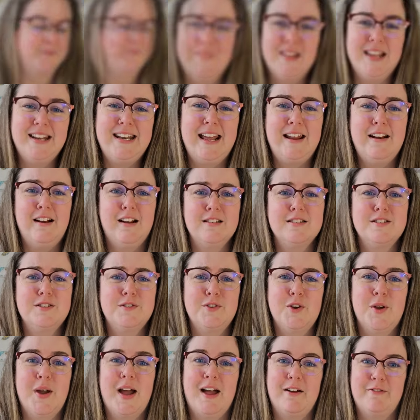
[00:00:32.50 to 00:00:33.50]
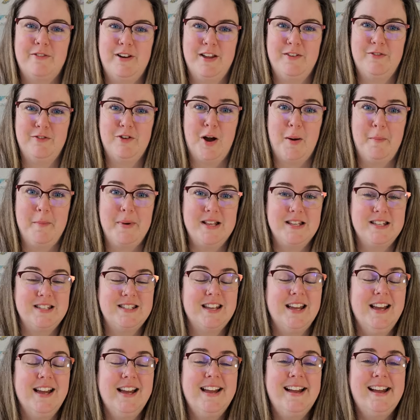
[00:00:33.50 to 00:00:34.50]
Now lots of you have left
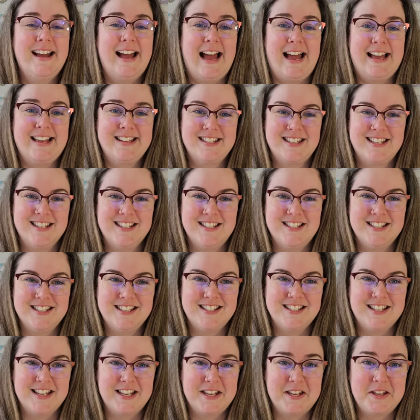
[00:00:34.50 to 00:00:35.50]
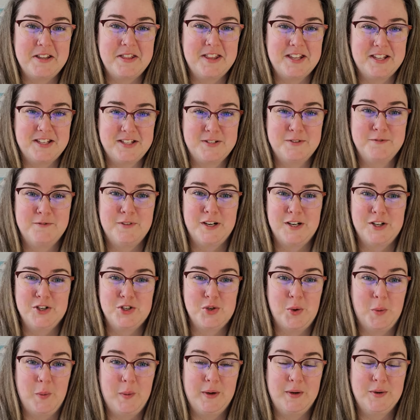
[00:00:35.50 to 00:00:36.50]
comments asking to see this
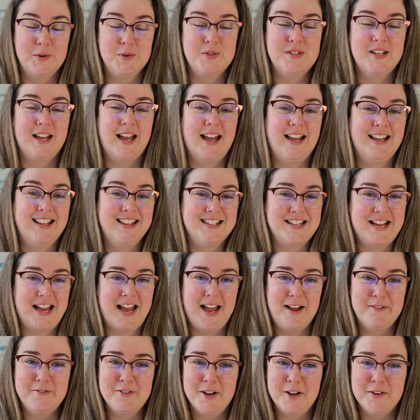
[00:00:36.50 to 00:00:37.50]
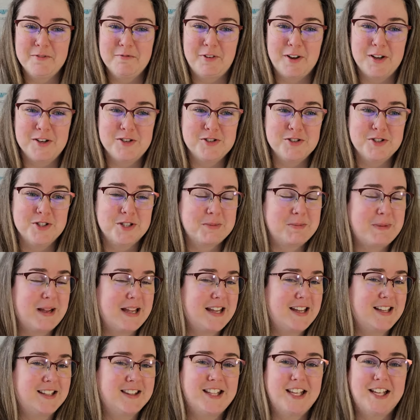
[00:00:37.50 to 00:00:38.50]
finished quilt, and I have a confession to
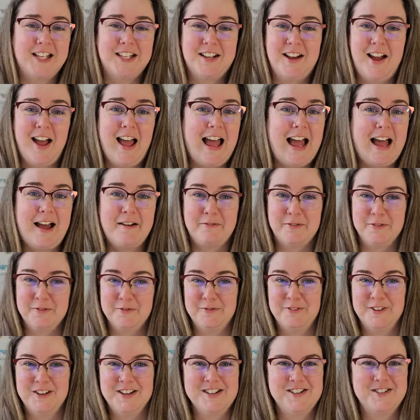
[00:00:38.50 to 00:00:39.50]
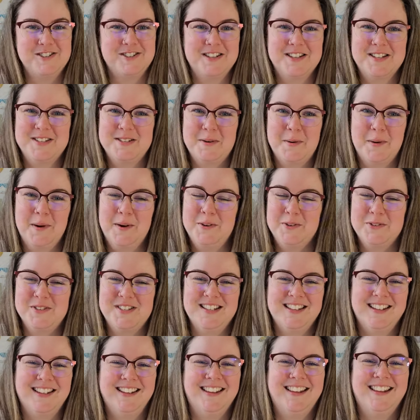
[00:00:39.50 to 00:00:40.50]
make that I haven't finished this
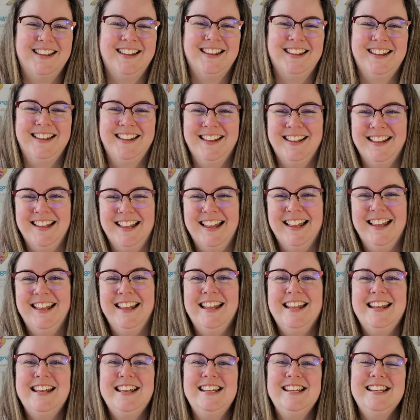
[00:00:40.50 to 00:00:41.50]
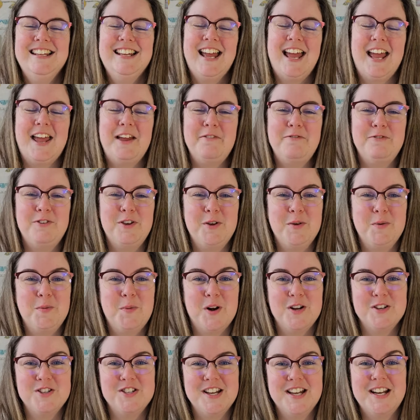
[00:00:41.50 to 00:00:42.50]
quilt. If you
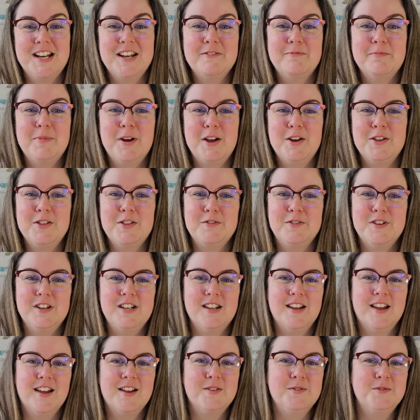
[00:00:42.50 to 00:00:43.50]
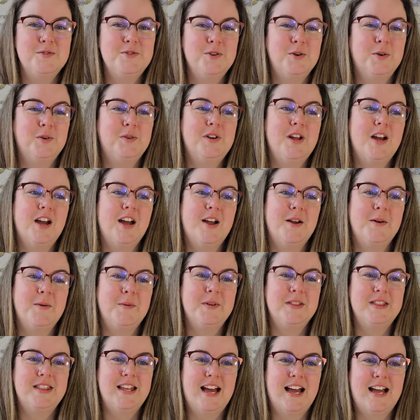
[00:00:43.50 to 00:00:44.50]
watch any of my other videos, you'll know
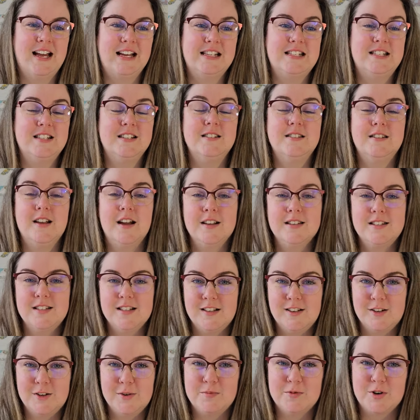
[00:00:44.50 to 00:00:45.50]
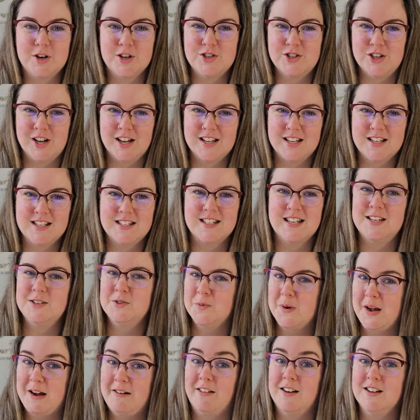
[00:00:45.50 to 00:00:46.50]
that starting new projects is
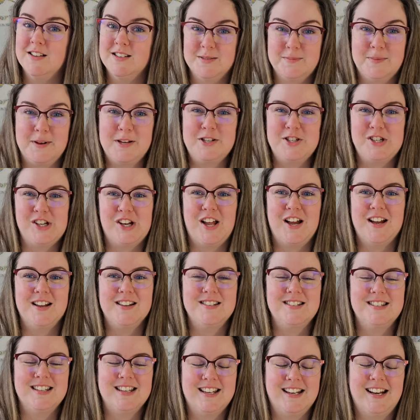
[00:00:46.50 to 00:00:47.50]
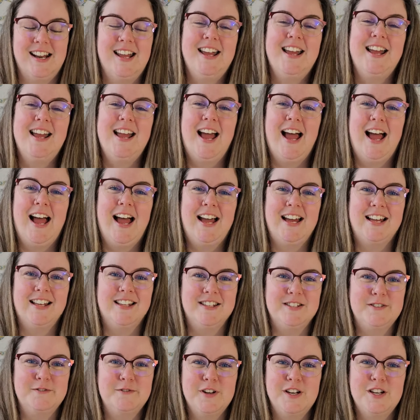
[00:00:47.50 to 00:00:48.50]
where I specialise in,
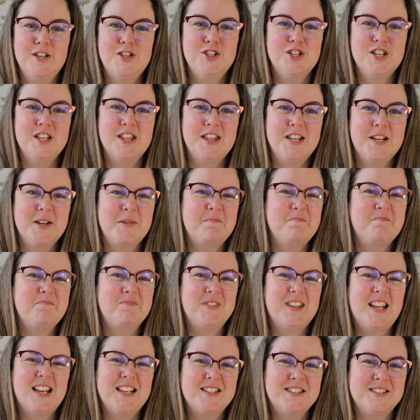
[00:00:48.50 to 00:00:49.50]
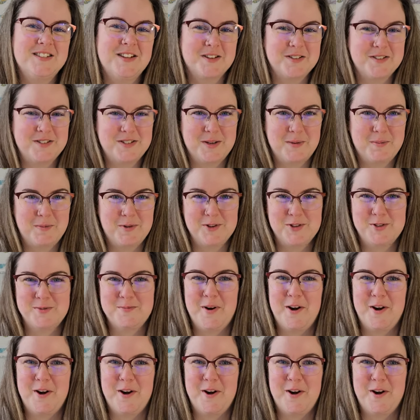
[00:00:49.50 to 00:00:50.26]
and finishing them, that's not so much